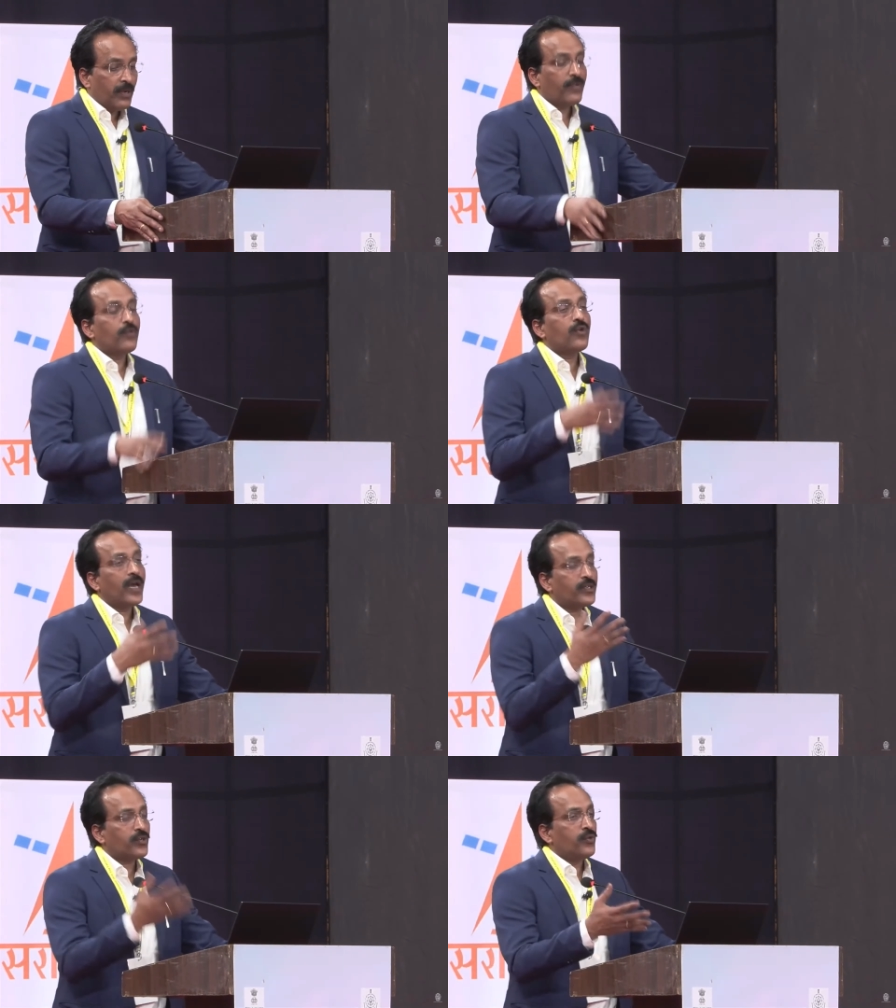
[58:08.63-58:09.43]
But we
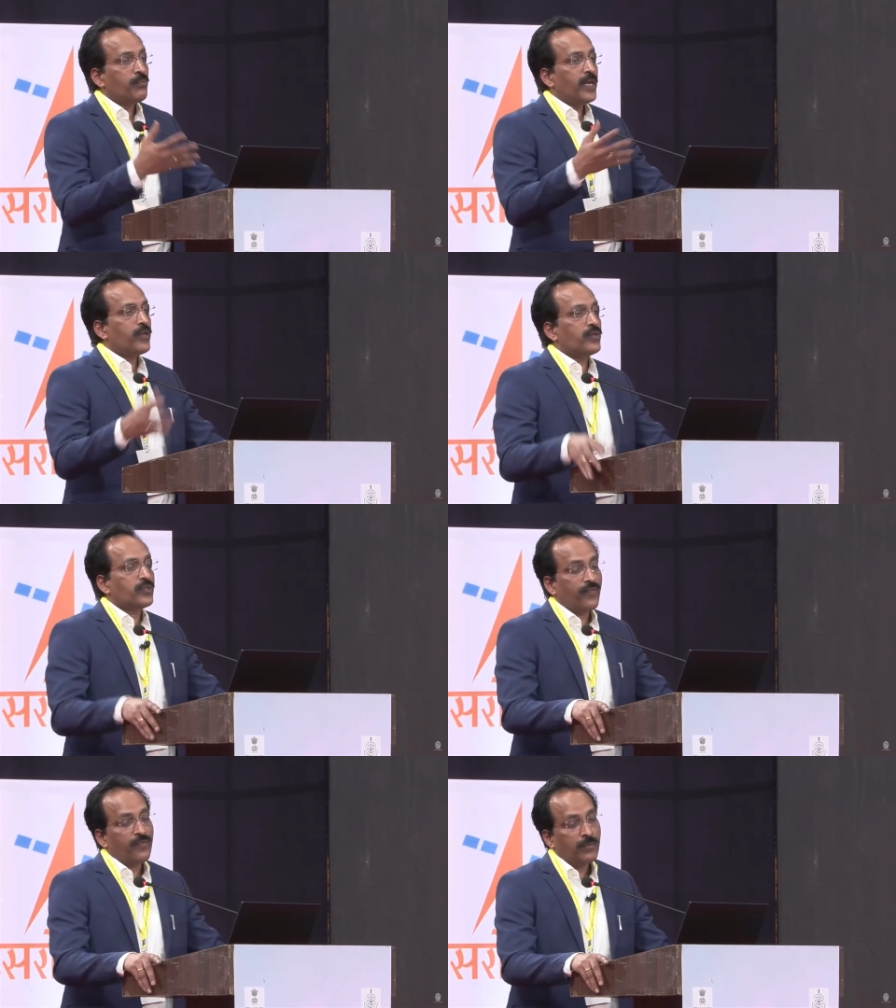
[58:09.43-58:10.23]
would like to make
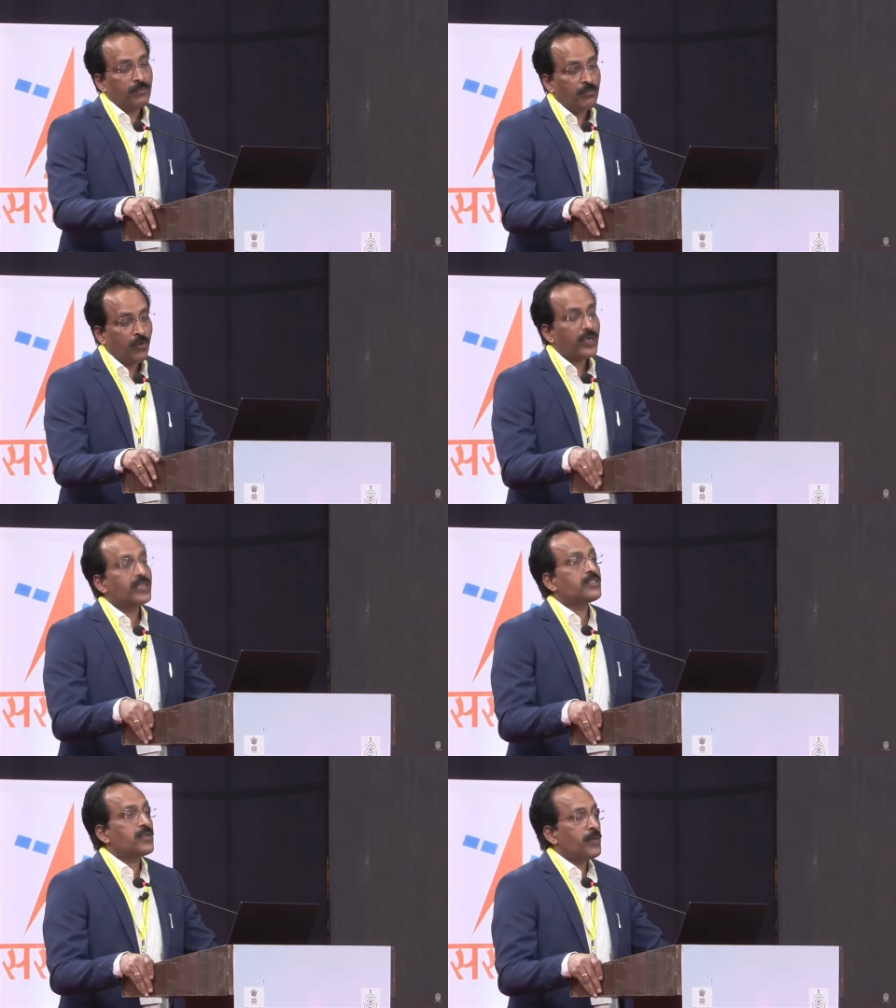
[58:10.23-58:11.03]
use of
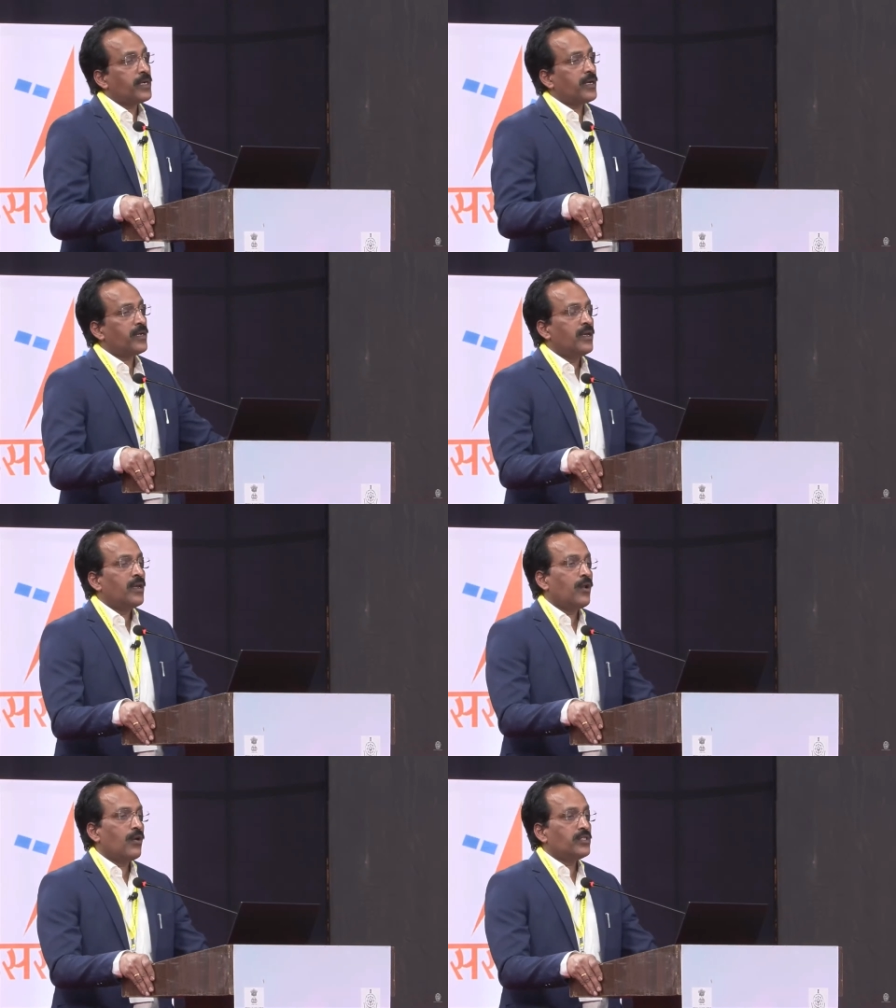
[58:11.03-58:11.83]
more instrumented
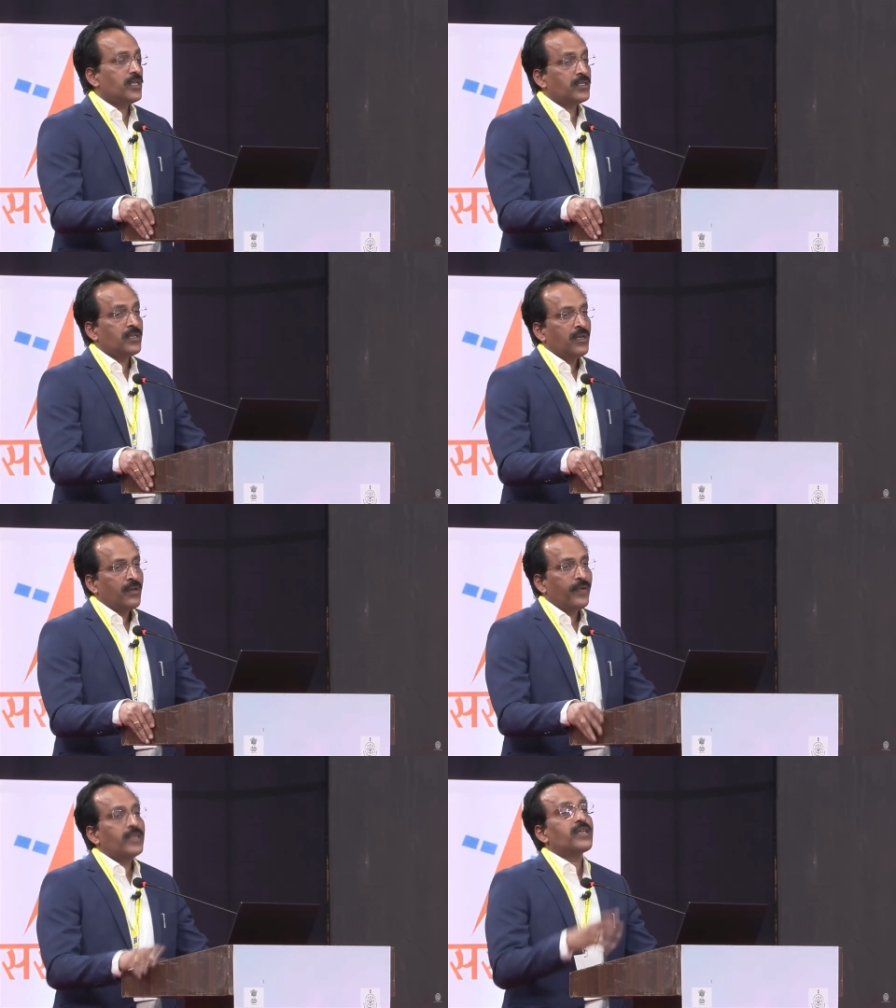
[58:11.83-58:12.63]
launches
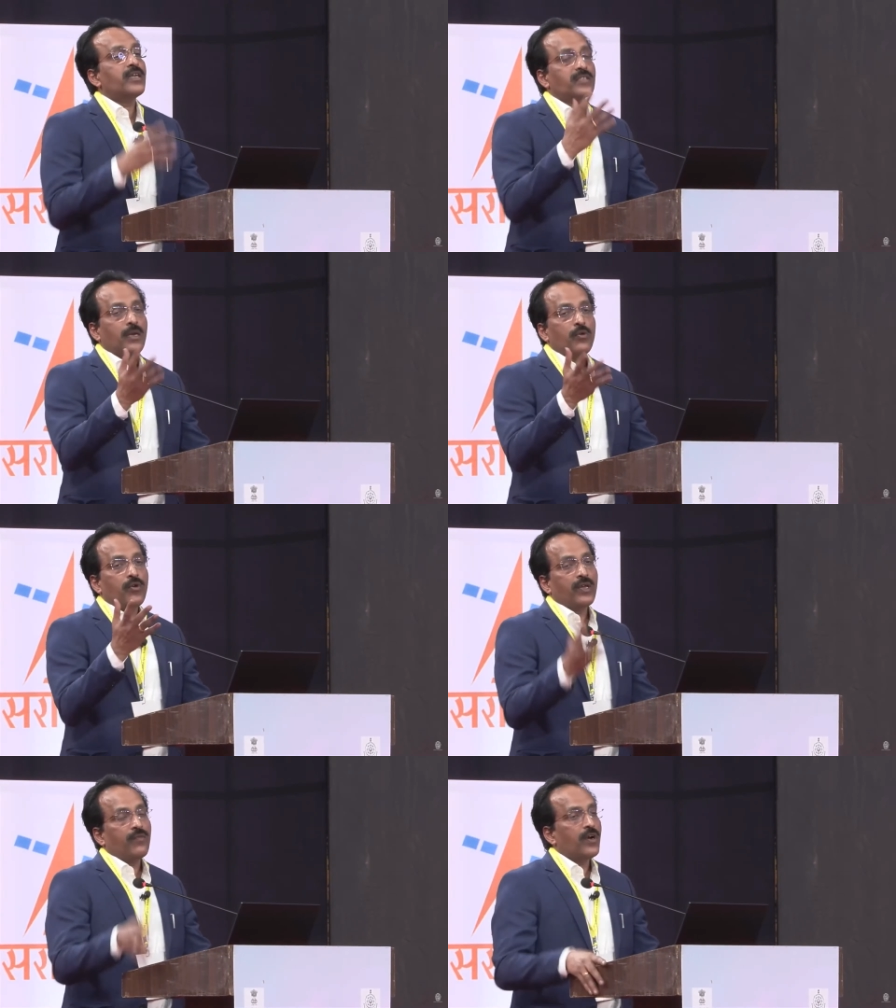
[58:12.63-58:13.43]
when science
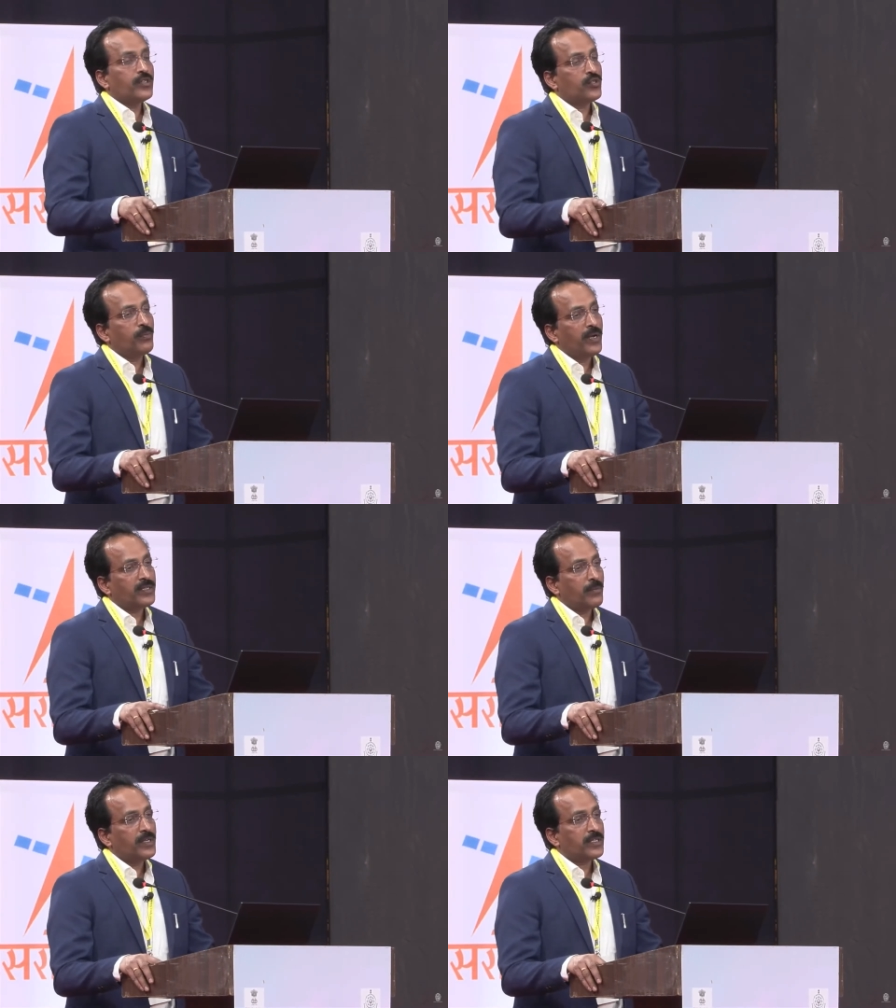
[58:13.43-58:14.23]
community wants to
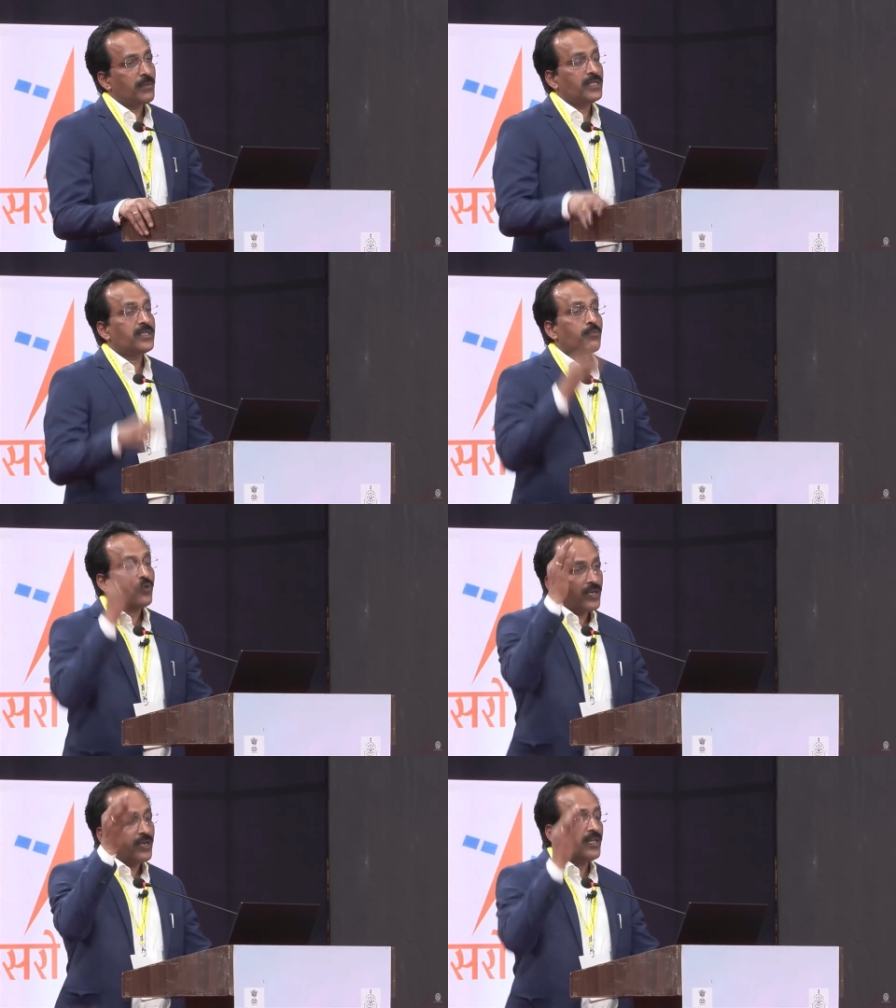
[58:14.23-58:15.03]
build some instruments
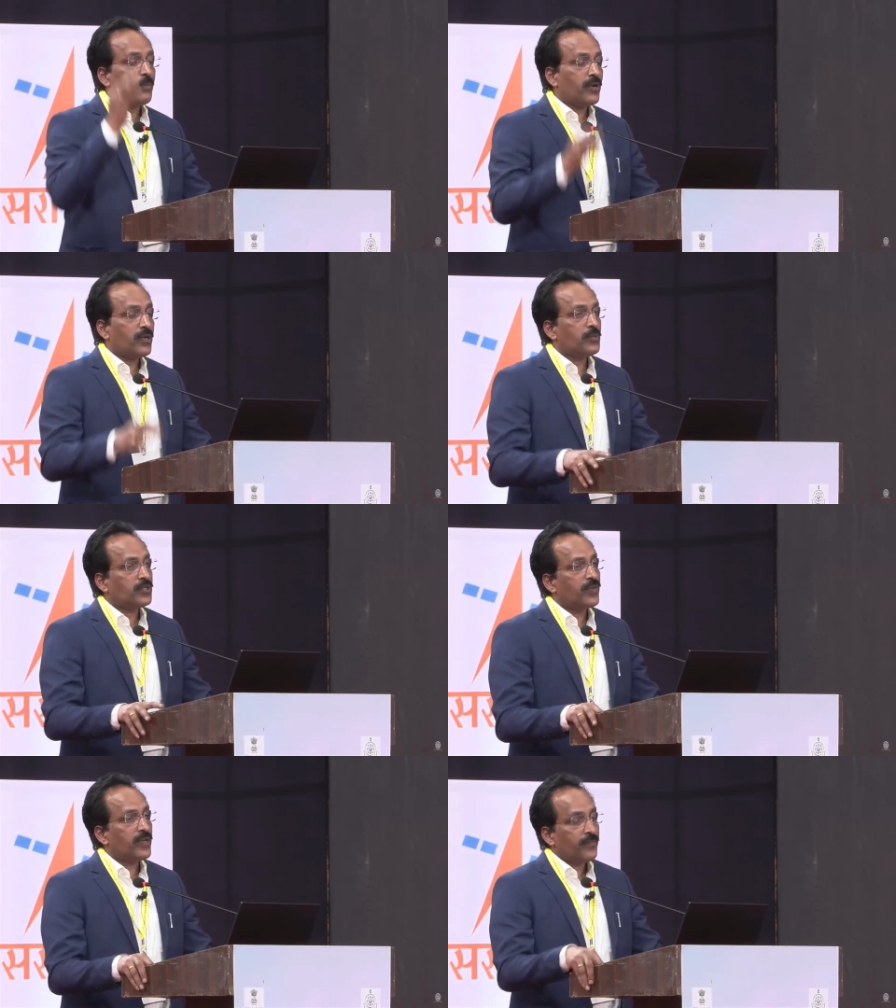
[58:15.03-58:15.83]
and put it in the upper
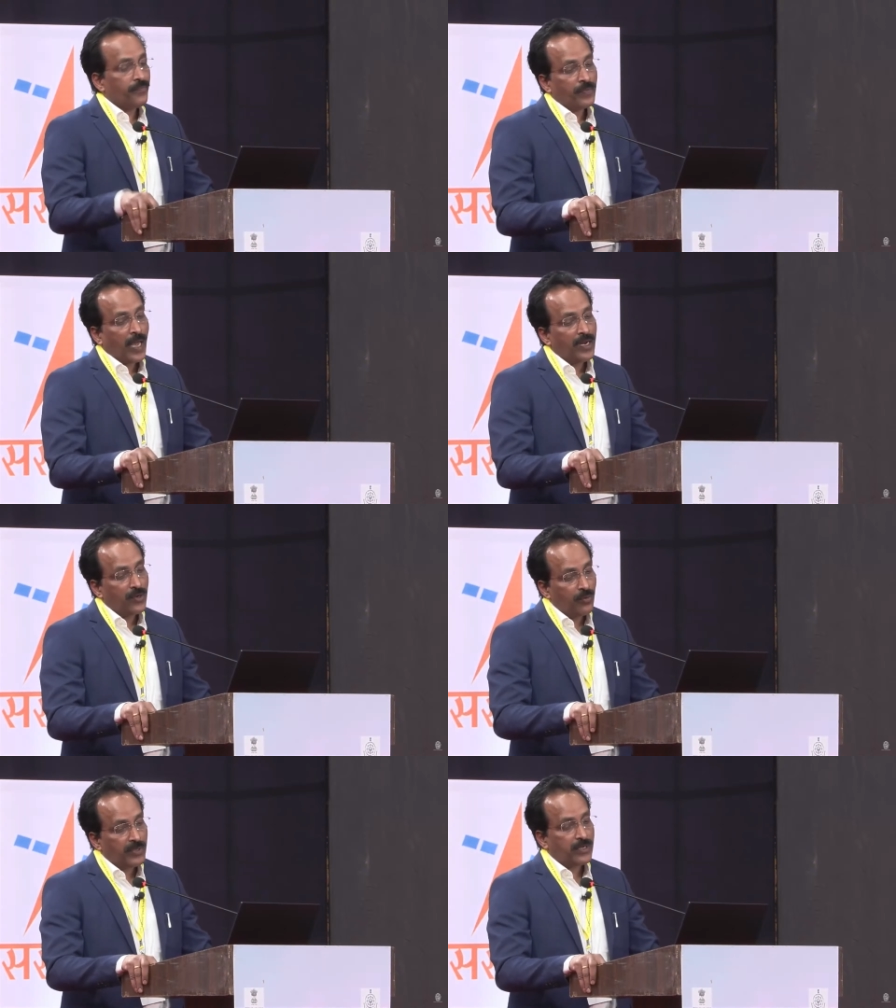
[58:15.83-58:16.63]
atmosphere
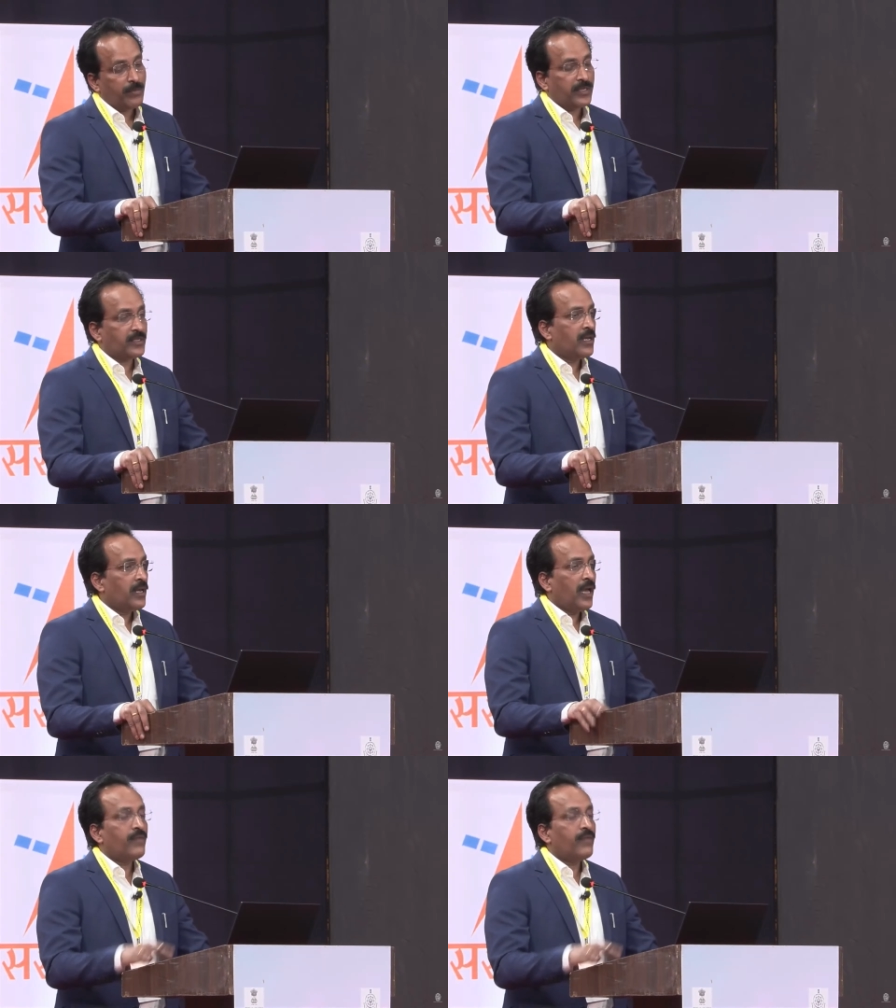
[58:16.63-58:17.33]
and do measurements.